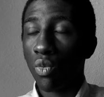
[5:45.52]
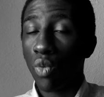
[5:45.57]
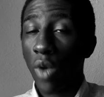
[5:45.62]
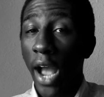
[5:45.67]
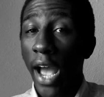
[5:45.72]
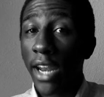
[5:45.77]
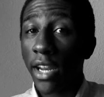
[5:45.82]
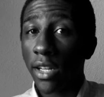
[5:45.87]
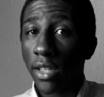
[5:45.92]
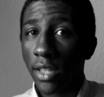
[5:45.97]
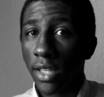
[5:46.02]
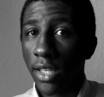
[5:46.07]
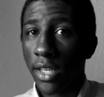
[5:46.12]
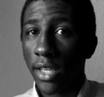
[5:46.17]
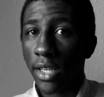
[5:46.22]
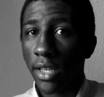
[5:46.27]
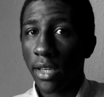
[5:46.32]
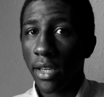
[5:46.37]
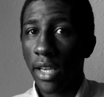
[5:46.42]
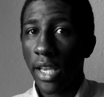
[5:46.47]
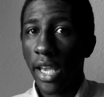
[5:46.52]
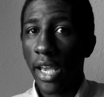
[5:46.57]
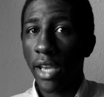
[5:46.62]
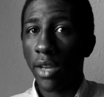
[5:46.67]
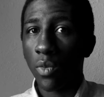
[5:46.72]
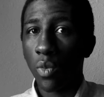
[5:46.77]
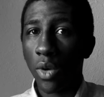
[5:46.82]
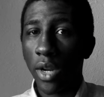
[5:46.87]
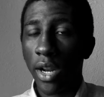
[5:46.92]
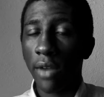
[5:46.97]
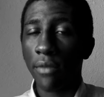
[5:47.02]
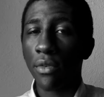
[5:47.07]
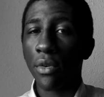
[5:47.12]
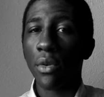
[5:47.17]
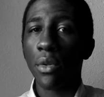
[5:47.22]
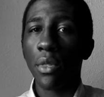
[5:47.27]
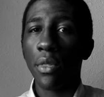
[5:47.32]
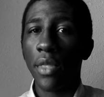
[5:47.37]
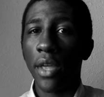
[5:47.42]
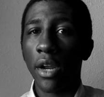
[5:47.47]
radically in
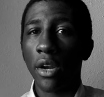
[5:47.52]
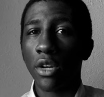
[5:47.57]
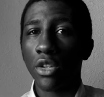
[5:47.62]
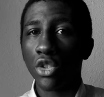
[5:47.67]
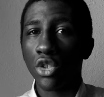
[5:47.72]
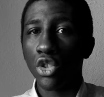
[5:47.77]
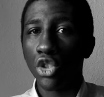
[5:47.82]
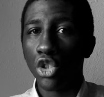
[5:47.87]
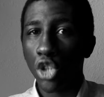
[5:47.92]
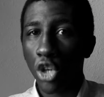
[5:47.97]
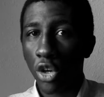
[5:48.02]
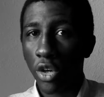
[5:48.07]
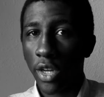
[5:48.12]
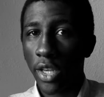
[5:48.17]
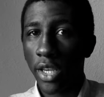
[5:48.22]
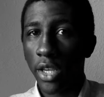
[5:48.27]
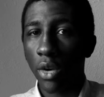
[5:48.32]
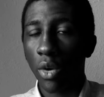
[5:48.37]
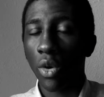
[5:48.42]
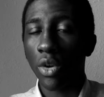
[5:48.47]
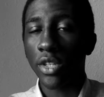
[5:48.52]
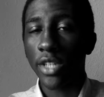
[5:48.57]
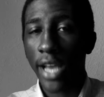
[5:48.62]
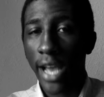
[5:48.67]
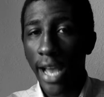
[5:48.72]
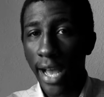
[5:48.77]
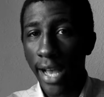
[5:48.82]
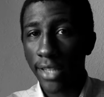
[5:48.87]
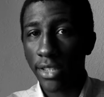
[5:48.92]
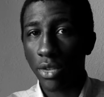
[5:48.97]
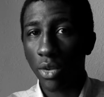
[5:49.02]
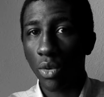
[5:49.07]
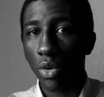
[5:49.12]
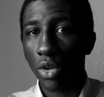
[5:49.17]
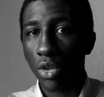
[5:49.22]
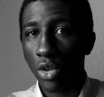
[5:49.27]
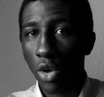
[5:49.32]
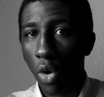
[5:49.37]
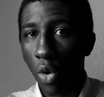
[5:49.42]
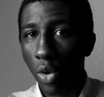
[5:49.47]
whatever their journey or task
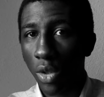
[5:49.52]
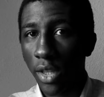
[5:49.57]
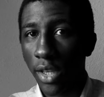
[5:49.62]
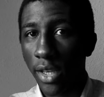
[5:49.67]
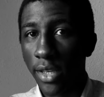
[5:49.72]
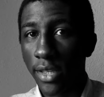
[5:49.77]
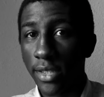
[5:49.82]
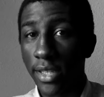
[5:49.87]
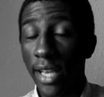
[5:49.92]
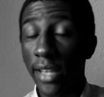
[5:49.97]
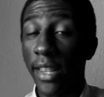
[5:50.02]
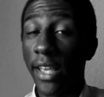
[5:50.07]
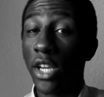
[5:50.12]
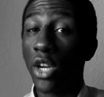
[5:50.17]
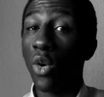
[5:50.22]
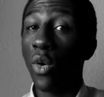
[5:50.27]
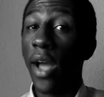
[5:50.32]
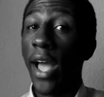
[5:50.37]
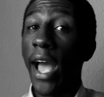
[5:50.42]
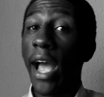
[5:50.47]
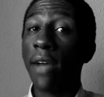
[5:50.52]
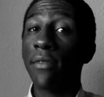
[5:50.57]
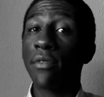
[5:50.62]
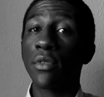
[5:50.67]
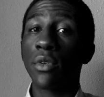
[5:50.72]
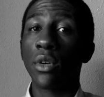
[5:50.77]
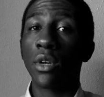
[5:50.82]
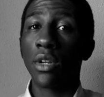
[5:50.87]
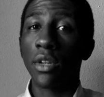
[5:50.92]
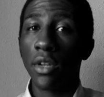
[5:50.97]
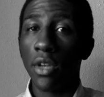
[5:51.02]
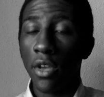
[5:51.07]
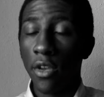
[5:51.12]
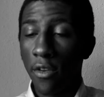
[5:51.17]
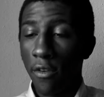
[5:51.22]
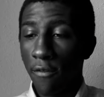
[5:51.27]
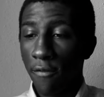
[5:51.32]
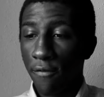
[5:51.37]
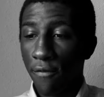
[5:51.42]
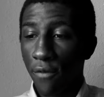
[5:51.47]
or goal is, and they go after it
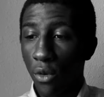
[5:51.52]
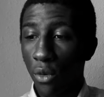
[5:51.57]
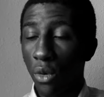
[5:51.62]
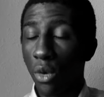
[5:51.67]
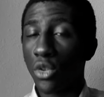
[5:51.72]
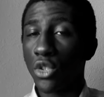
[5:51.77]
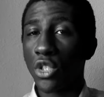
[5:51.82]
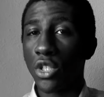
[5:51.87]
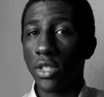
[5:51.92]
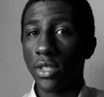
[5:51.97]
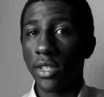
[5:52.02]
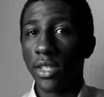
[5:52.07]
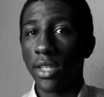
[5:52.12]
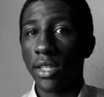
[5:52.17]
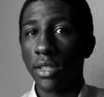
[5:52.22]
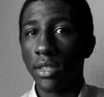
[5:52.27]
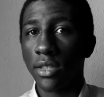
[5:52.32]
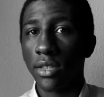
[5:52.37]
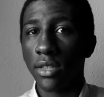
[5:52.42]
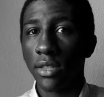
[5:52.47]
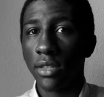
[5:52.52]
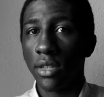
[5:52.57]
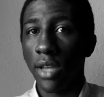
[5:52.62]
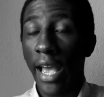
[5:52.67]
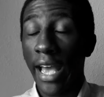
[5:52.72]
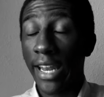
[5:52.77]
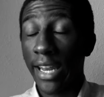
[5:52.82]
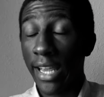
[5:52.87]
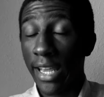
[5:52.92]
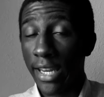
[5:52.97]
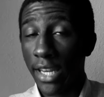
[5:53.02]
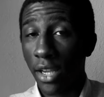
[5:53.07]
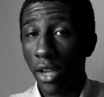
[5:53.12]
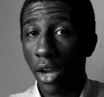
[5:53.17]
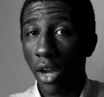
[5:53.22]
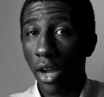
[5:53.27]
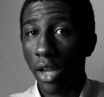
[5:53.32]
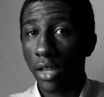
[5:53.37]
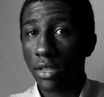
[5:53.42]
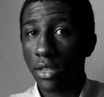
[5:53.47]
ferociously at any
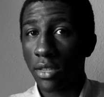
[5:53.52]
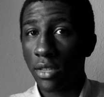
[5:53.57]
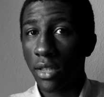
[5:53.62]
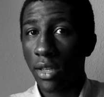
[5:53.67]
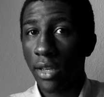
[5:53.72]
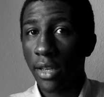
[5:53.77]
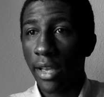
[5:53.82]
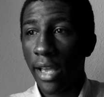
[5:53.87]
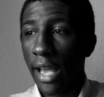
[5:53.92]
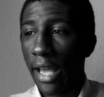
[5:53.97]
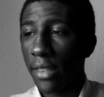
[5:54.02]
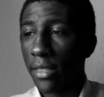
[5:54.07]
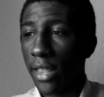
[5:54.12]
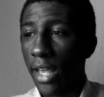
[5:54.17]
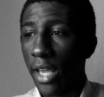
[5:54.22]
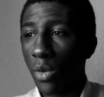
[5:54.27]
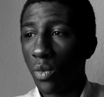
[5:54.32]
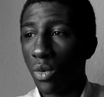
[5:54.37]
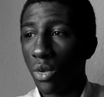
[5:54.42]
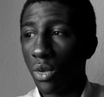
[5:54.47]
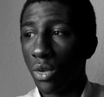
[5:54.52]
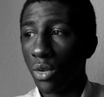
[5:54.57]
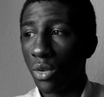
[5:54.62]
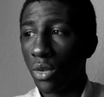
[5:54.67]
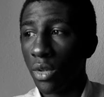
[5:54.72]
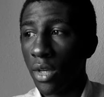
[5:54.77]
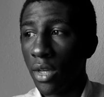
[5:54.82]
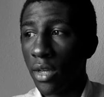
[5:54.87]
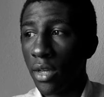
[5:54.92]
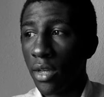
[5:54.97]
cost, and they will